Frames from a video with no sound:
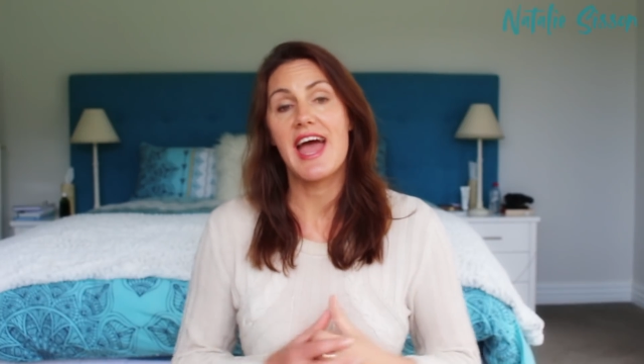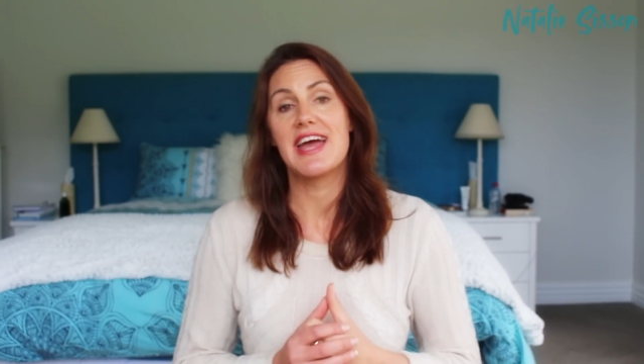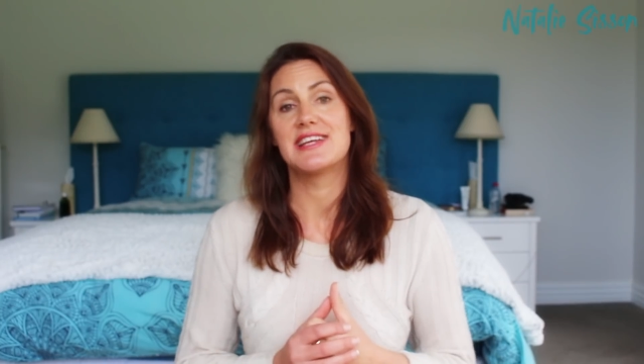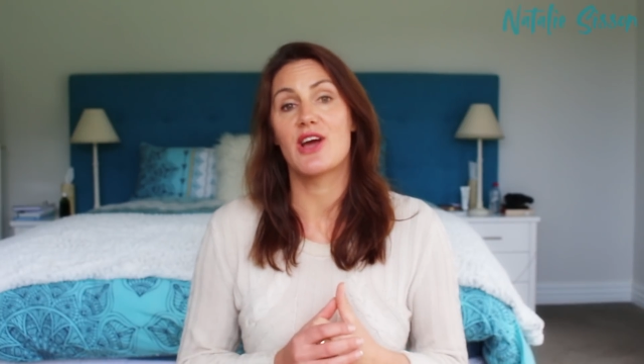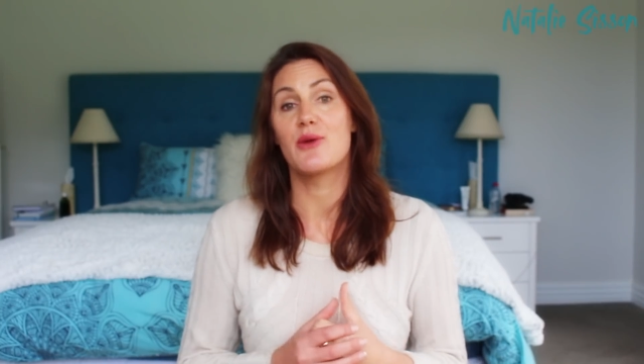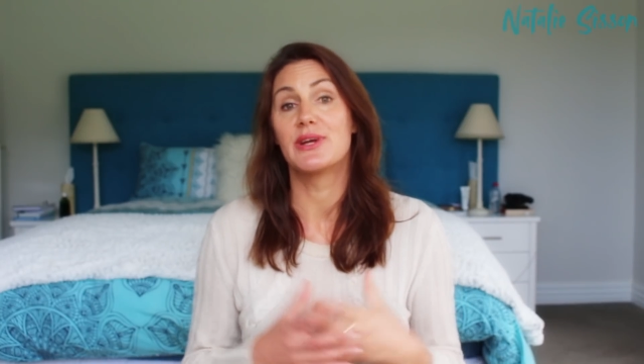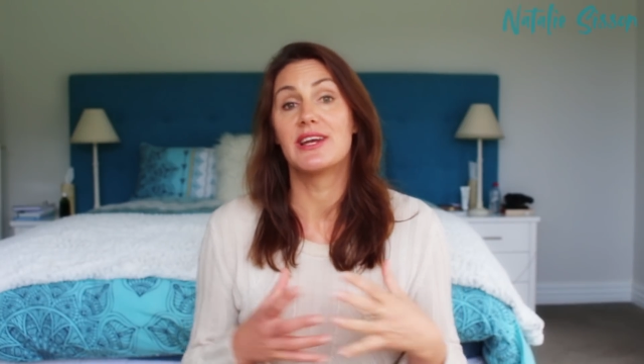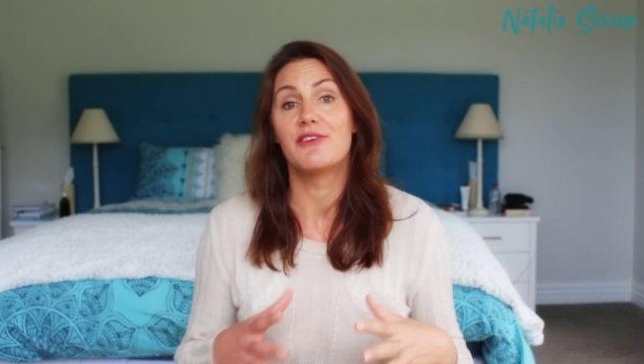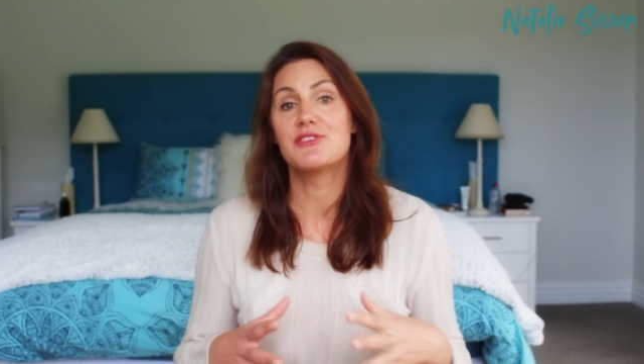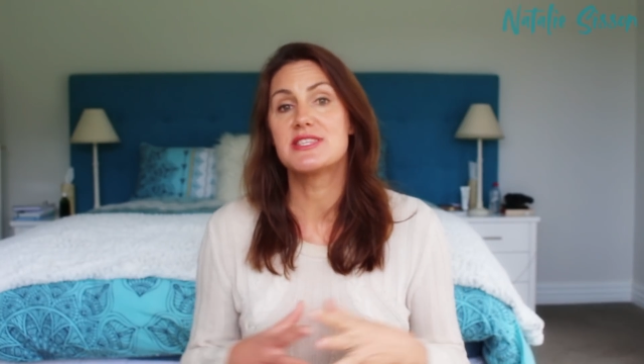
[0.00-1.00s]
and I would
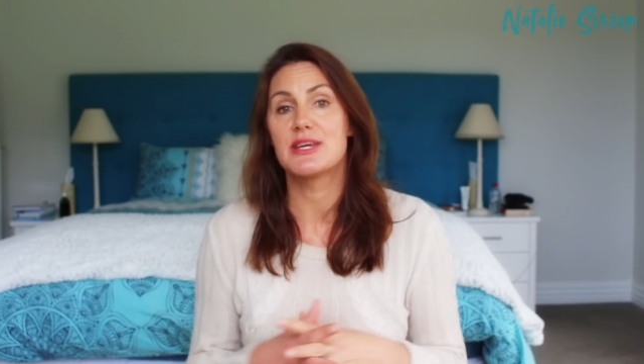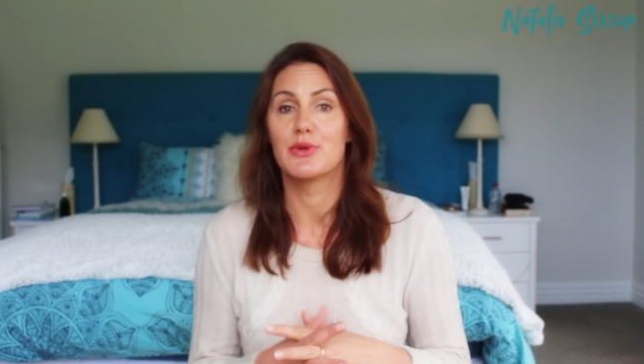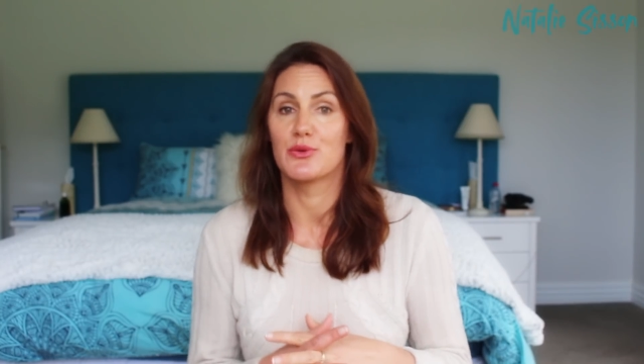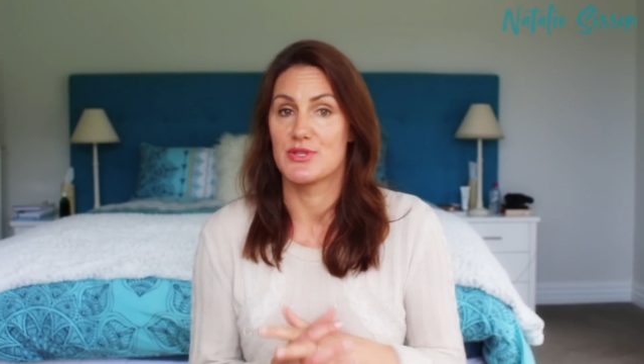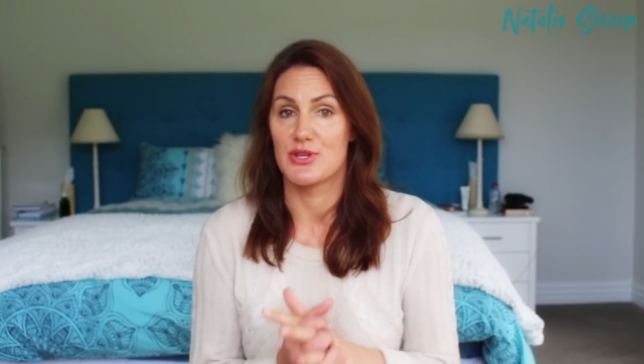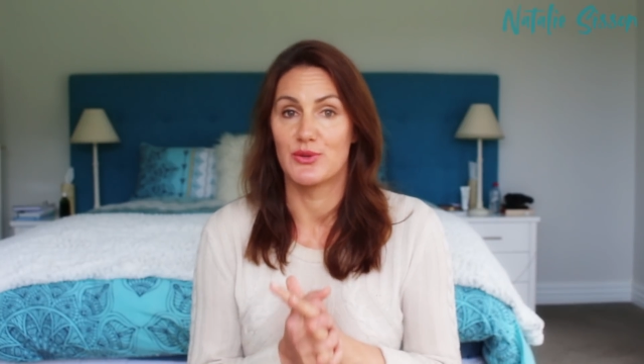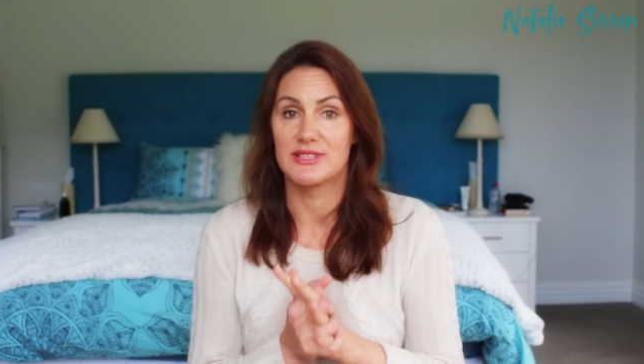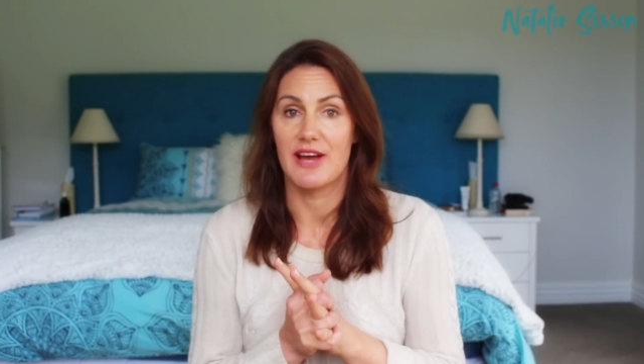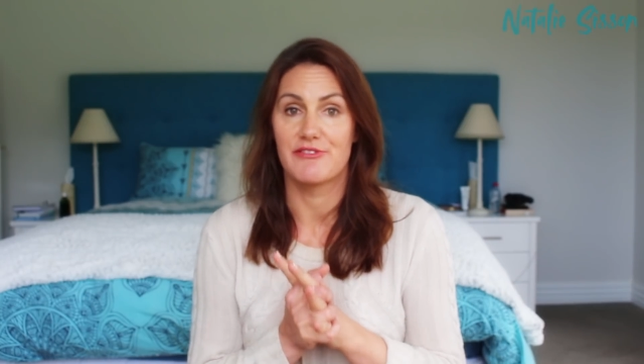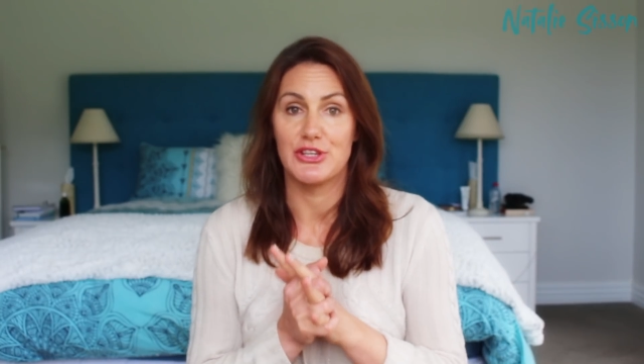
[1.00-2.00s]
love to see what the
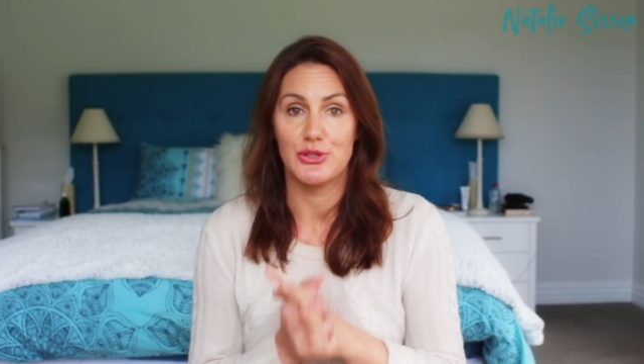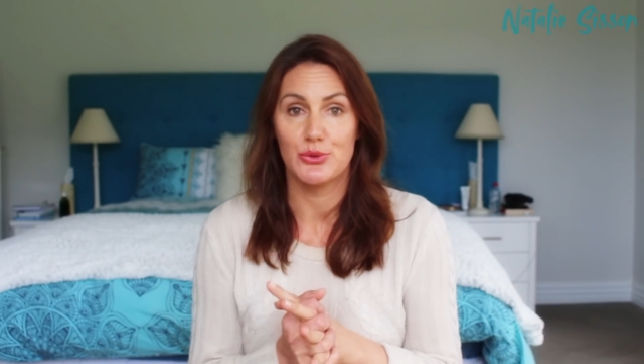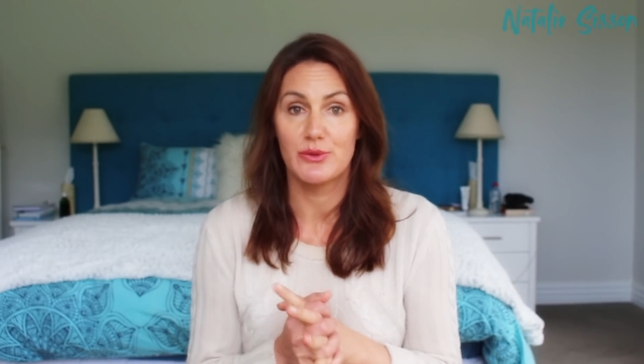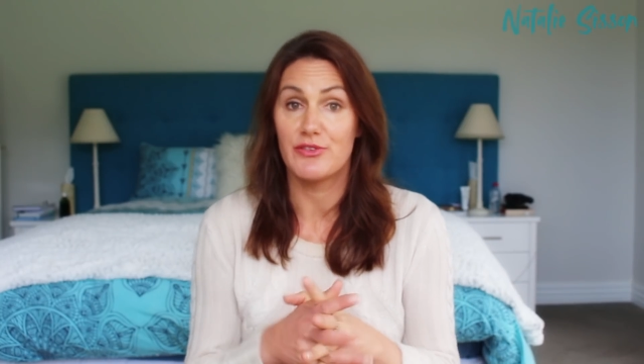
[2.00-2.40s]
results are for you